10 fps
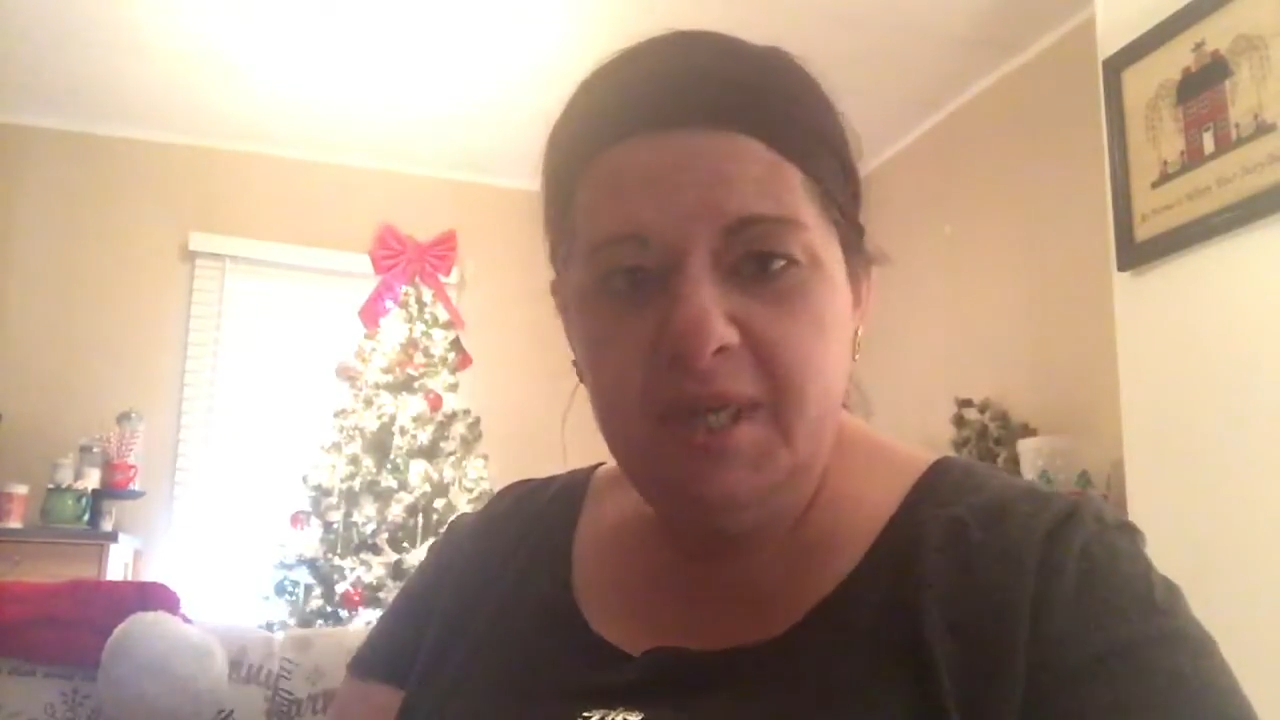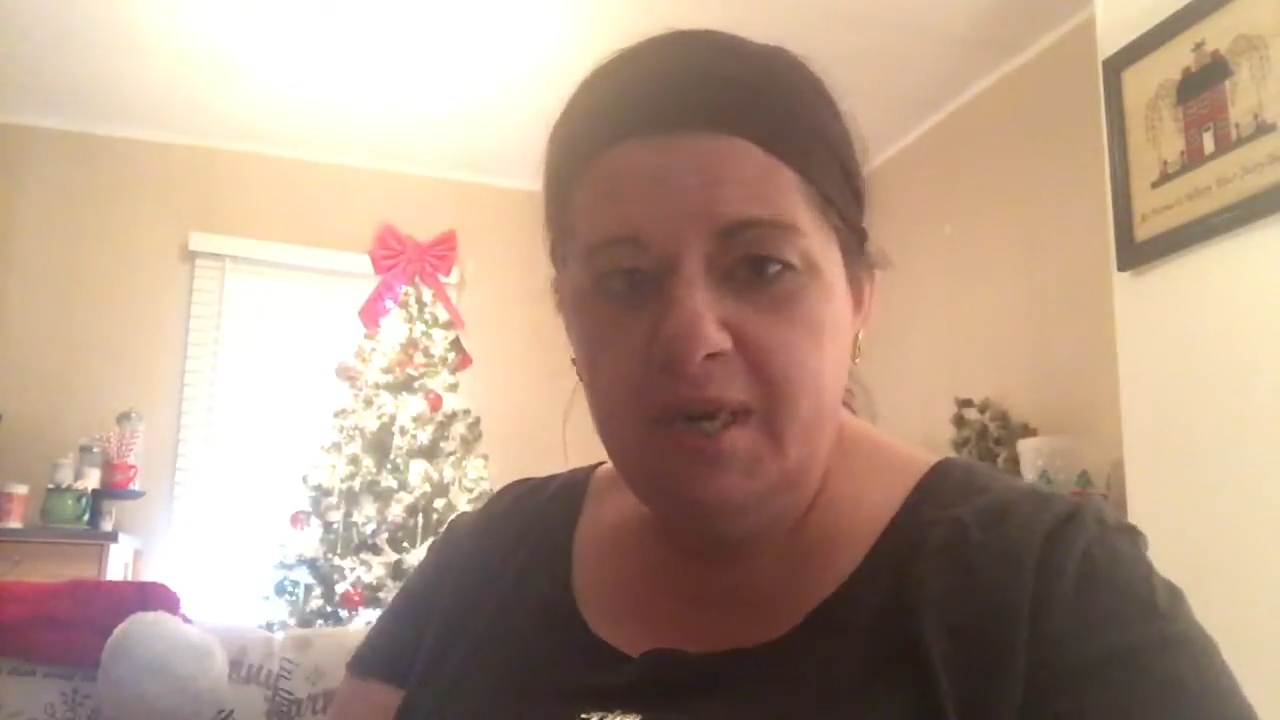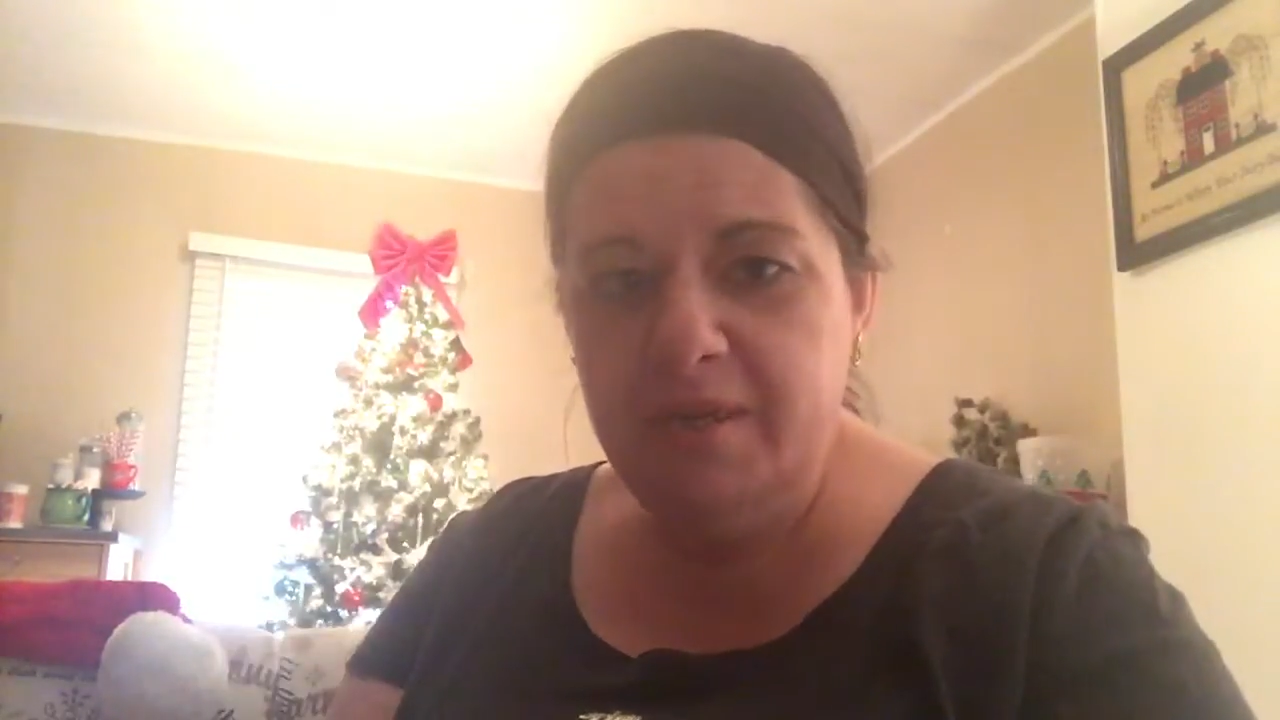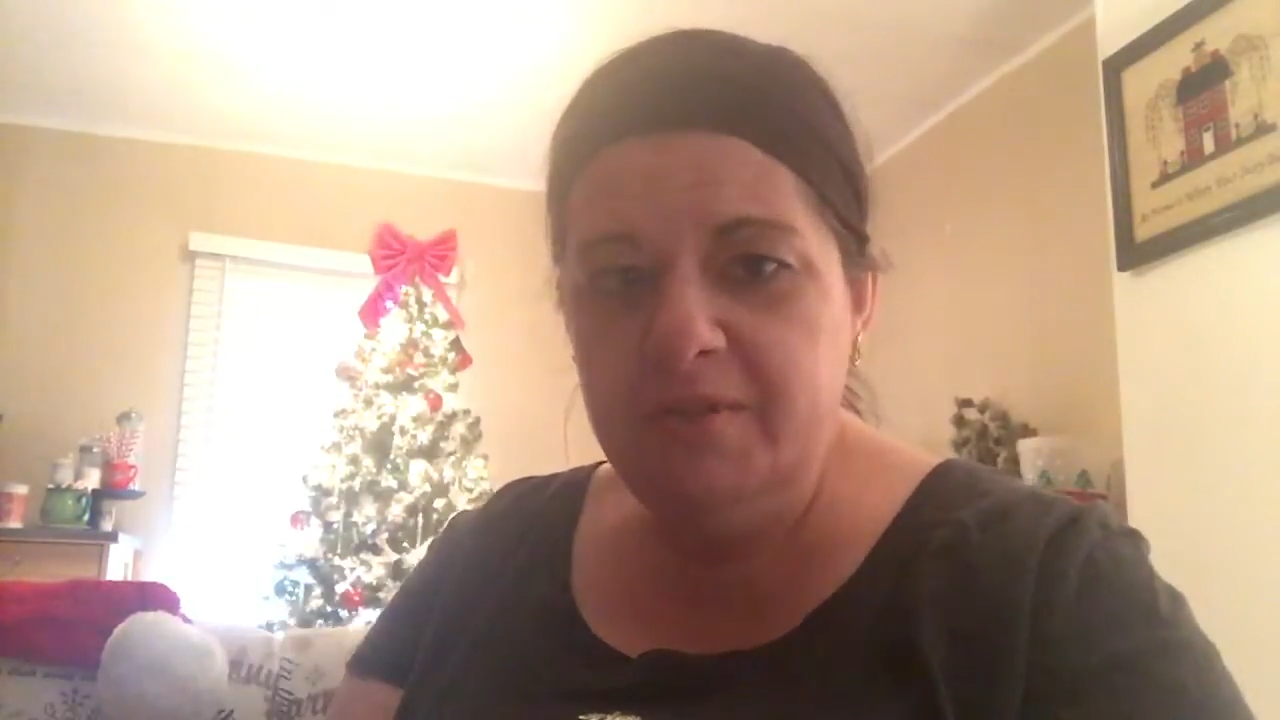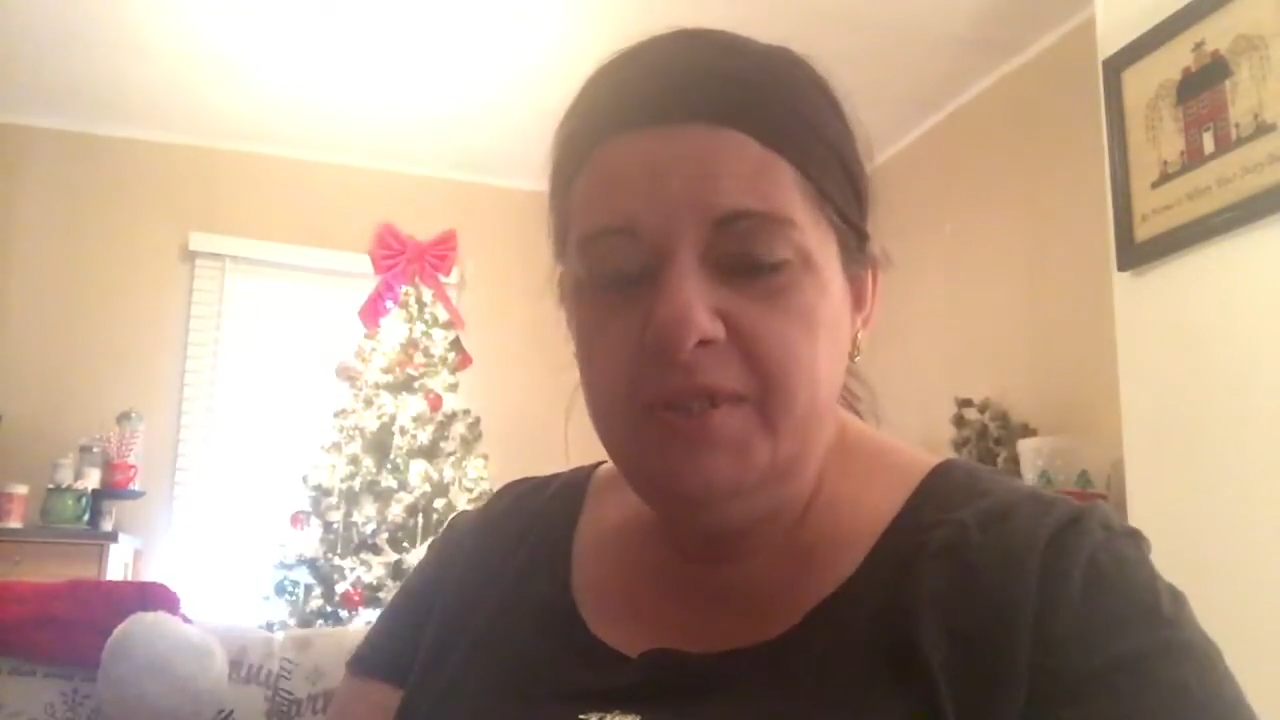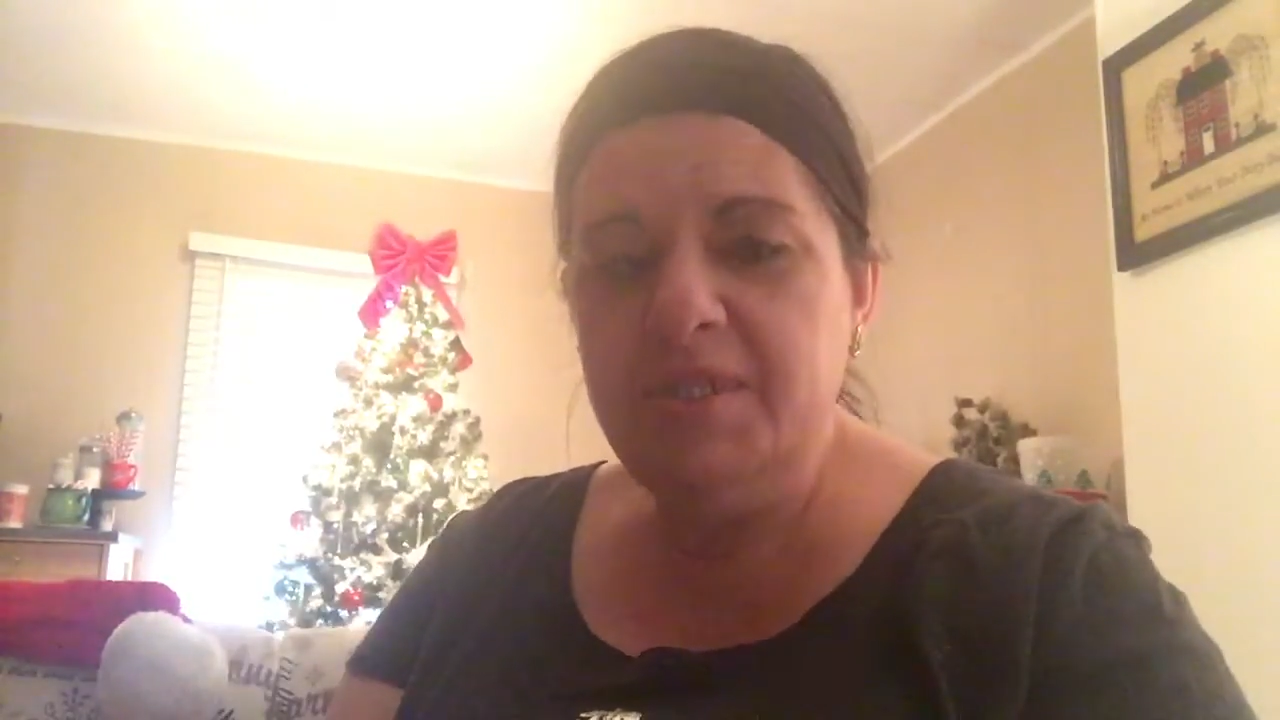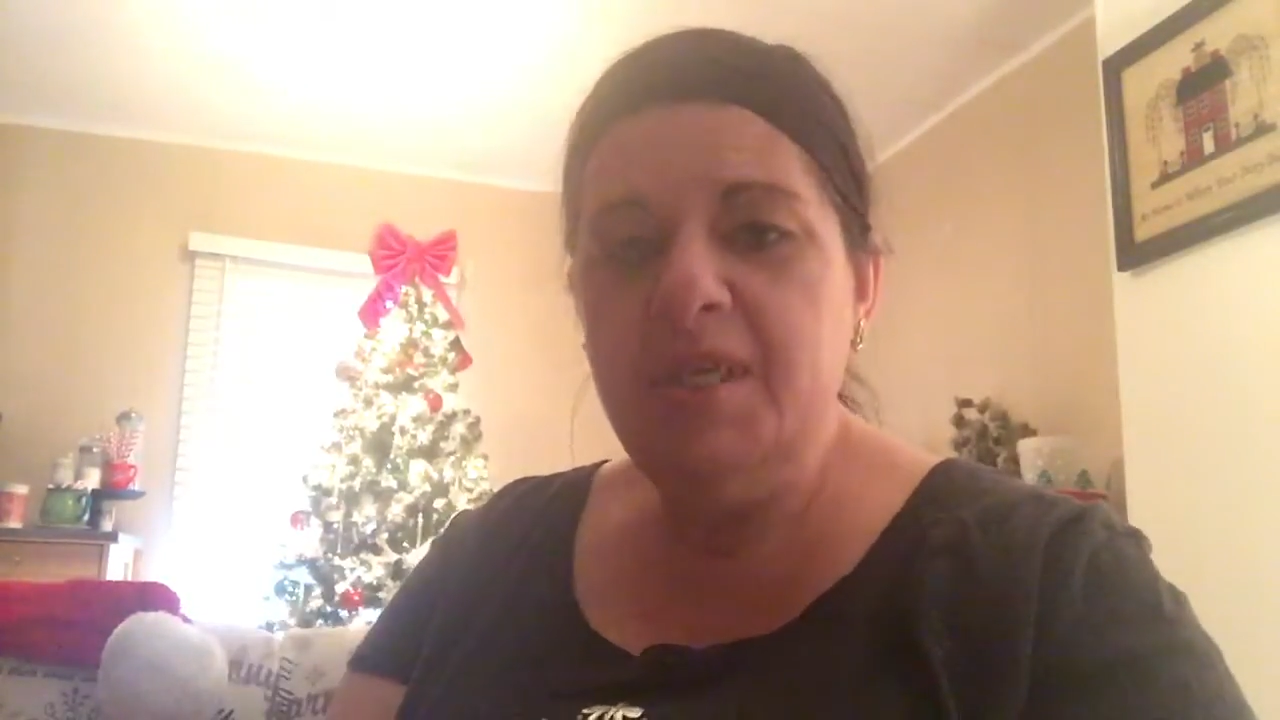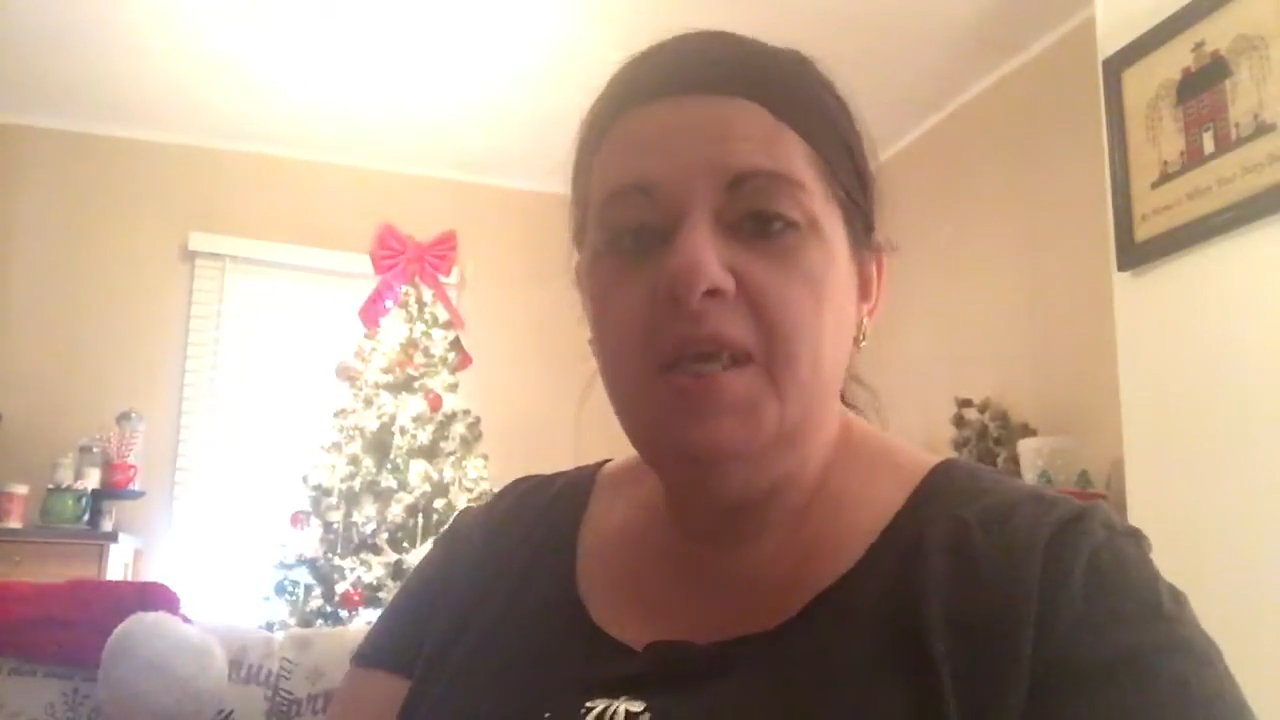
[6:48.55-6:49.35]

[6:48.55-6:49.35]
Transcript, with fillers: cards.